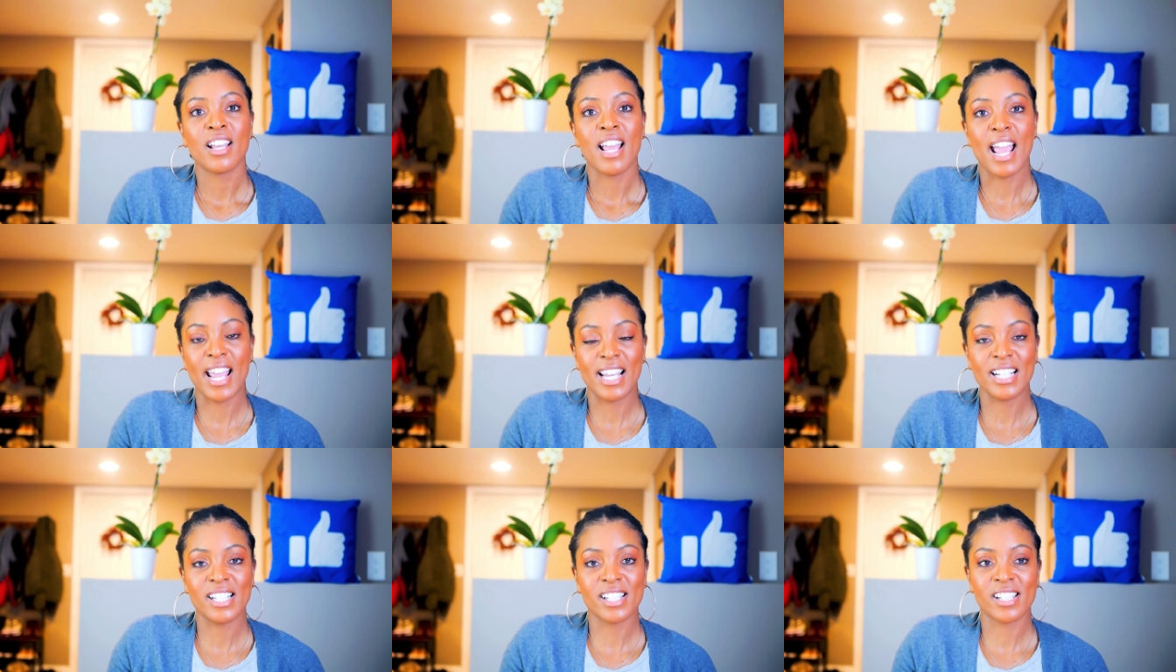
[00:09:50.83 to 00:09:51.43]

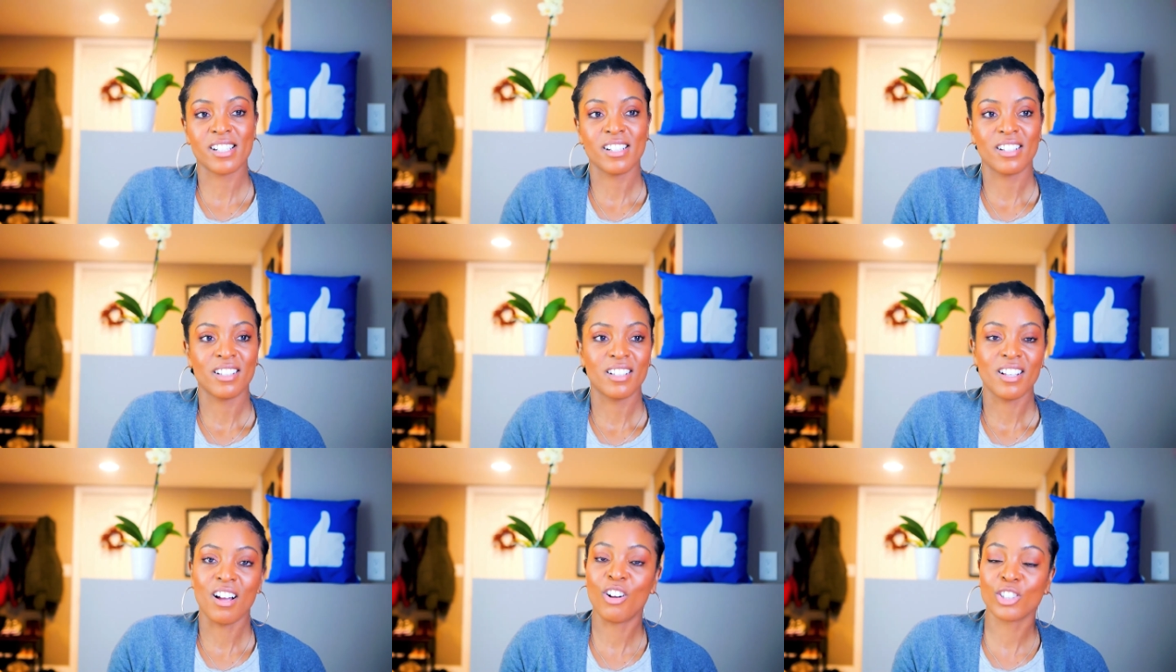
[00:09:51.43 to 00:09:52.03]
and
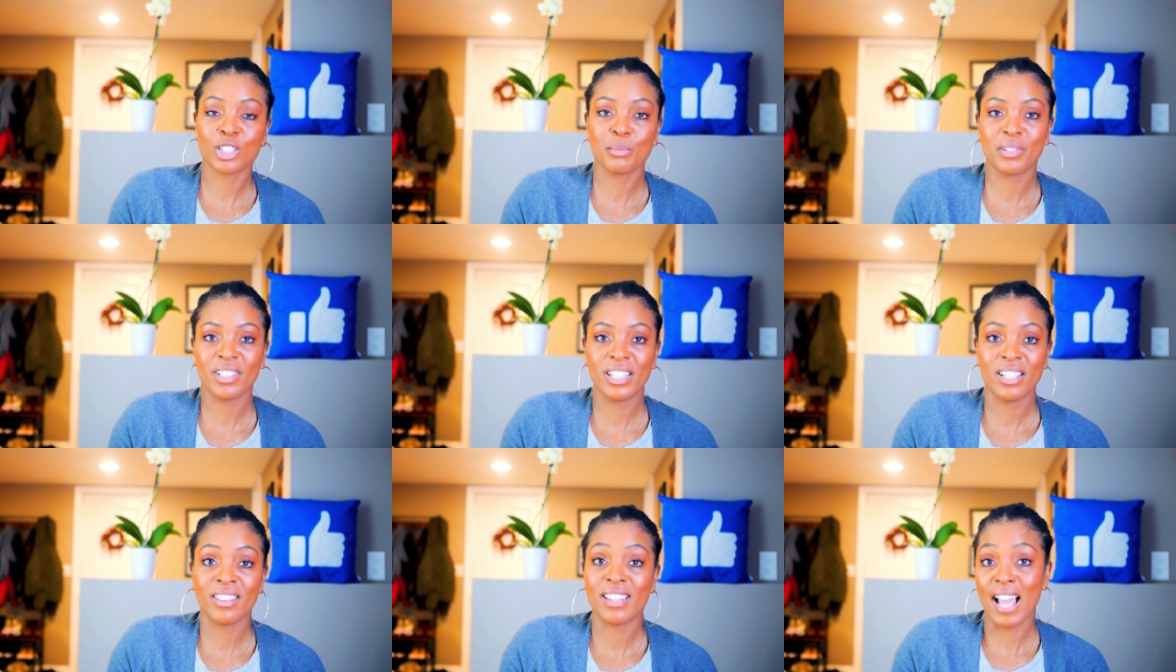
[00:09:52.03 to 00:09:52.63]

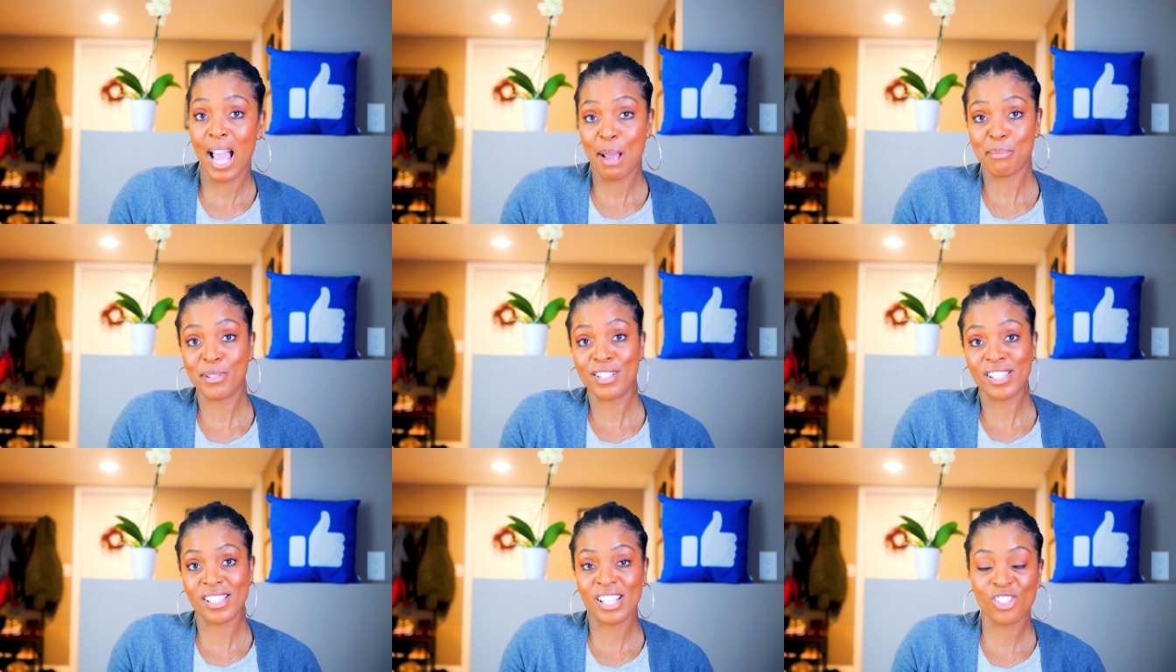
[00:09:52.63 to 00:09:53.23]
ultimately the
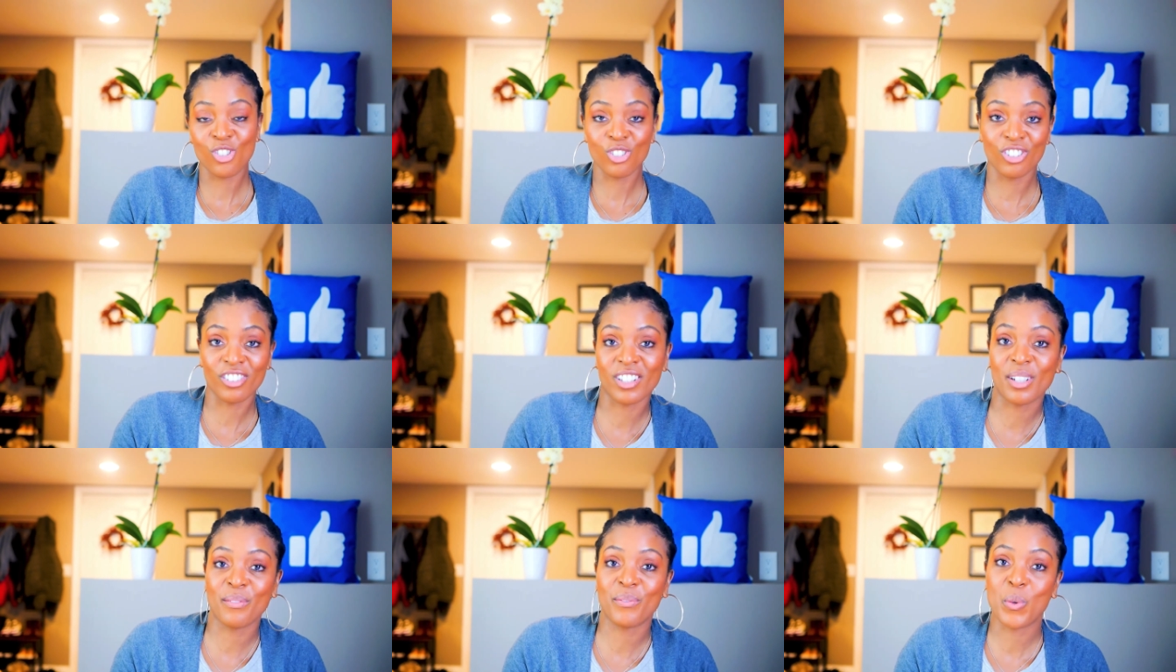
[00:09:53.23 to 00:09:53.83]
happiness that you're
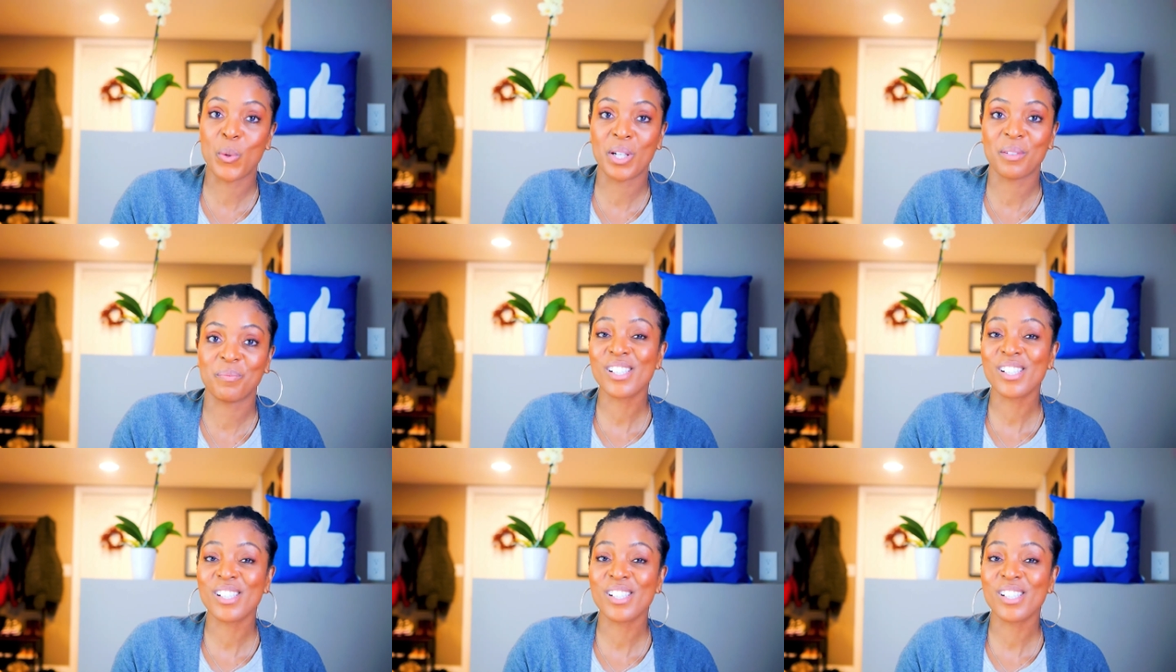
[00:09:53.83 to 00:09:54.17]
looking for.